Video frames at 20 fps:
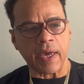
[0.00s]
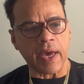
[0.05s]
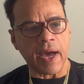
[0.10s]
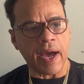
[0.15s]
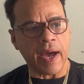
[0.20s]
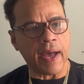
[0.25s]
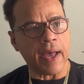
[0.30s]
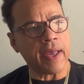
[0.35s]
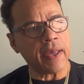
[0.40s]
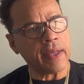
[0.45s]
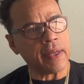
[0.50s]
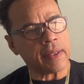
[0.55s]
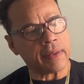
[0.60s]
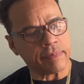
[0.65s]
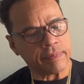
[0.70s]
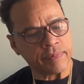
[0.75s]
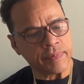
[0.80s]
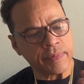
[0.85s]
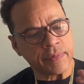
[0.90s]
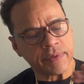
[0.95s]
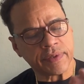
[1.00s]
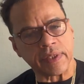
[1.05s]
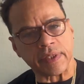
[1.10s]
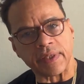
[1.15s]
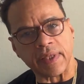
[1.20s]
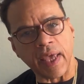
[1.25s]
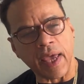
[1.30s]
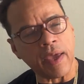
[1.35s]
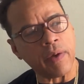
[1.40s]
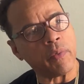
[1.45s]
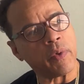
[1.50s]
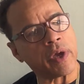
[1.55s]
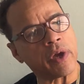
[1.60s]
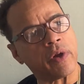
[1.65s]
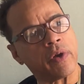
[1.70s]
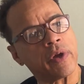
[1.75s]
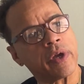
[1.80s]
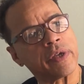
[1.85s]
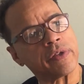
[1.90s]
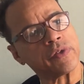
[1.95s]
hi. Today we're
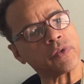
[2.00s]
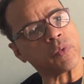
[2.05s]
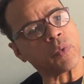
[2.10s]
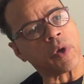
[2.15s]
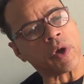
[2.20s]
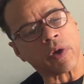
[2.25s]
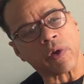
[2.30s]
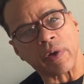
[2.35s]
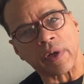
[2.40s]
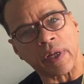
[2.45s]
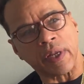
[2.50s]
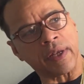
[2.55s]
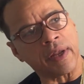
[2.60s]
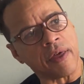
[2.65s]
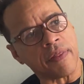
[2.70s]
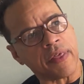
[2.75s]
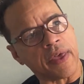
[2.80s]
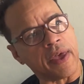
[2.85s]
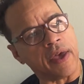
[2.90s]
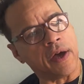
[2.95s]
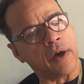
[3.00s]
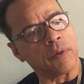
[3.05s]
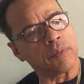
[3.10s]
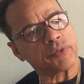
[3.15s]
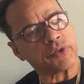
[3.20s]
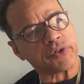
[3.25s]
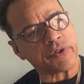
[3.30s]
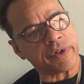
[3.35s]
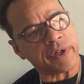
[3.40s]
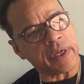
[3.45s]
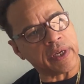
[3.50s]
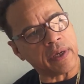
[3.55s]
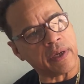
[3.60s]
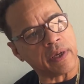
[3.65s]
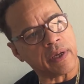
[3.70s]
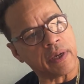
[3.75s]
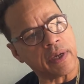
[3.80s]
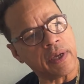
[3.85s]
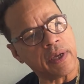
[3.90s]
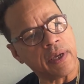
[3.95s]
going to work on another elm
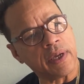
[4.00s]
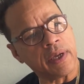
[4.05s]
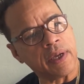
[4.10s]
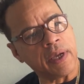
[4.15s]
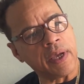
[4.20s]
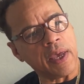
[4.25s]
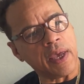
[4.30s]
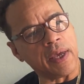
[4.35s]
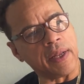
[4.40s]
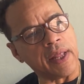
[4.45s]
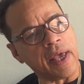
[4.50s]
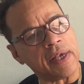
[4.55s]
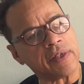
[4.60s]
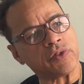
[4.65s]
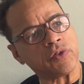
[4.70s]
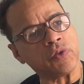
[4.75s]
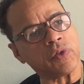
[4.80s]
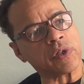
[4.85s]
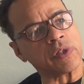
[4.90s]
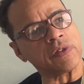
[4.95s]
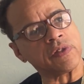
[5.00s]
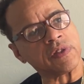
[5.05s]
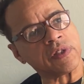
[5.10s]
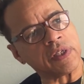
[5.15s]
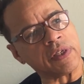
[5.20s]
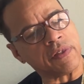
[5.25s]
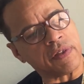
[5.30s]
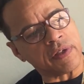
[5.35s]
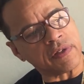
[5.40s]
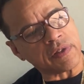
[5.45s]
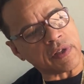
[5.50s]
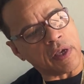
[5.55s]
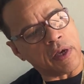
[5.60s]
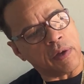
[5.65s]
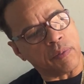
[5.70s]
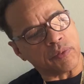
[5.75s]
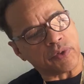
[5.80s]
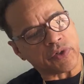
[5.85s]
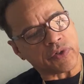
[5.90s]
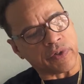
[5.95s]
tree. And as you can see, this
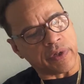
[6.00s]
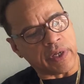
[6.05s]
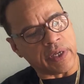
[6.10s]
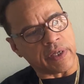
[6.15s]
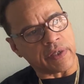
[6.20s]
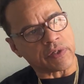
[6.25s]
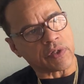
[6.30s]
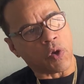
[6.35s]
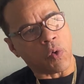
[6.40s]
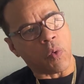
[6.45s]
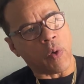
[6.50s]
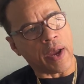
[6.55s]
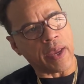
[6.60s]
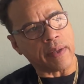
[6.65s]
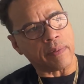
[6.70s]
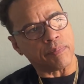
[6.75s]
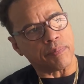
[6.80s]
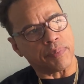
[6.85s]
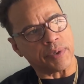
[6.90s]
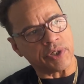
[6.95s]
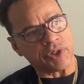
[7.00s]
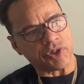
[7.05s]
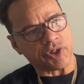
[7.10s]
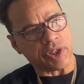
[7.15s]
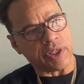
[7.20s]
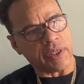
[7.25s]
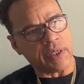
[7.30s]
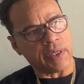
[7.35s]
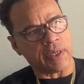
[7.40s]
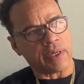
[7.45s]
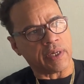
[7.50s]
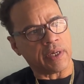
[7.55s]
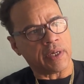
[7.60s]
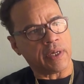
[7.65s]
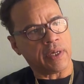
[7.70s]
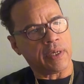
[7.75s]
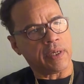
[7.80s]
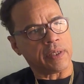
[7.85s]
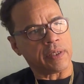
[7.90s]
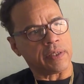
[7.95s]
elm tree is quite bushy.
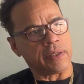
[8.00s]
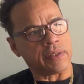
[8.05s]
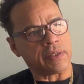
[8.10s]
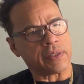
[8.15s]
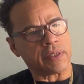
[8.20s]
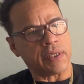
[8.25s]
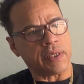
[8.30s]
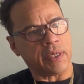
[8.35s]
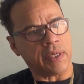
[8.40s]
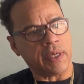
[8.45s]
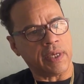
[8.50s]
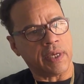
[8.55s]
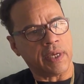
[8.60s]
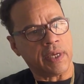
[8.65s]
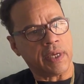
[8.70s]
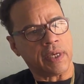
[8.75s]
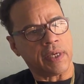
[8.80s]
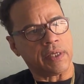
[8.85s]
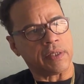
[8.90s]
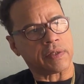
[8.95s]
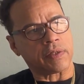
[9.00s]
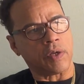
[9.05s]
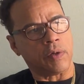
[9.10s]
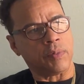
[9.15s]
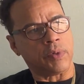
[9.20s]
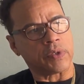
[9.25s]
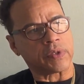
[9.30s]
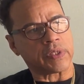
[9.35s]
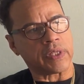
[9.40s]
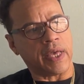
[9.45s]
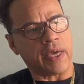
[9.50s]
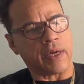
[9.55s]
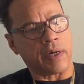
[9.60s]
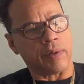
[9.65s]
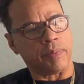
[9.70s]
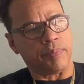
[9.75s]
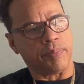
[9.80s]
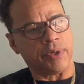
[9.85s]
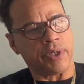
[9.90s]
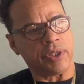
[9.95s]
You see? It's almost like a
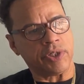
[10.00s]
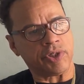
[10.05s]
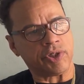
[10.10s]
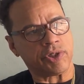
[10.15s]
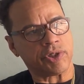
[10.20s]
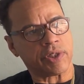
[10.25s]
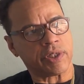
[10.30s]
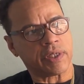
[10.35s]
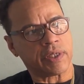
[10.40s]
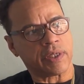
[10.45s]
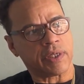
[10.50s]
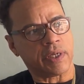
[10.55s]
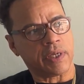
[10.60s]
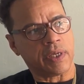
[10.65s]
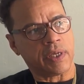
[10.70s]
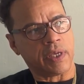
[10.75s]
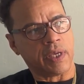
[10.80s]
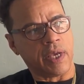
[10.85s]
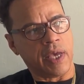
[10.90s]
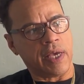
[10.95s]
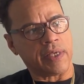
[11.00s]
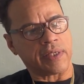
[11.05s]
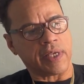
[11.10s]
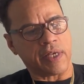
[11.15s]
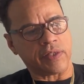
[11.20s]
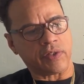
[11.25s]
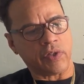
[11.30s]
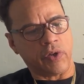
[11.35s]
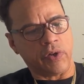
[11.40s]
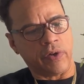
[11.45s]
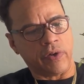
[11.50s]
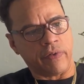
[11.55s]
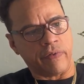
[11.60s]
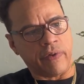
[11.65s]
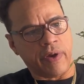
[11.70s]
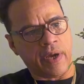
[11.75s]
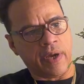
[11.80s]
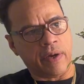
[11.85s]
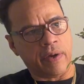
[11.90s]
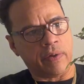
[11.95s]
bush. As I turn it
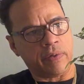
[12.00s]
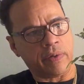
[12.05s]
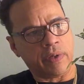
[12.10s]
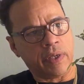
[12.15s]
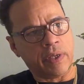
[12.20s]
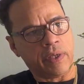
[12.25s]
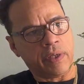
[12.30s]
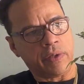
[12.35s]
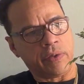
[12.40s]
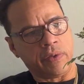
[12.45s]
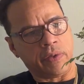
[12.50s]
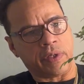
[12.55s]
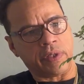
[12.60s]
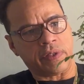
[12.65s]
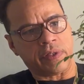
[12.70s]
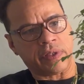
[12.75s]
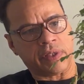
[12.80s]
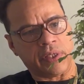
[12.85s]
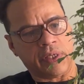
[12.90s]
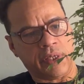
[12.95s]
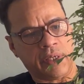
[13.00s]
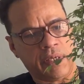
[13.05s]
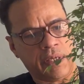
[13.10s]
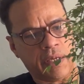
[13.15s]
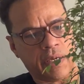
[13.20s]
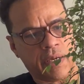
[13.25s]
around, you can see.